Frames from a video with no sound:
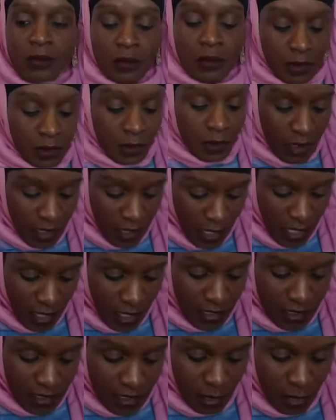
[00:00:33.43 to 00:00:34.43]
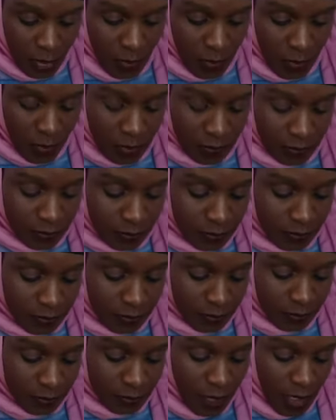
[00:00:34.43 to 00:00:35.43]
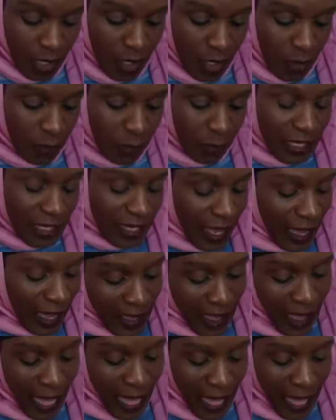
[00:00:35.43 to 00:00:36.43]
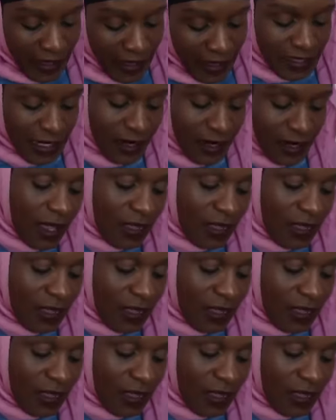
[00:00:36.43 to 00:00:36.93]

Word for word: I'm going to get our Insta people. We got to ask our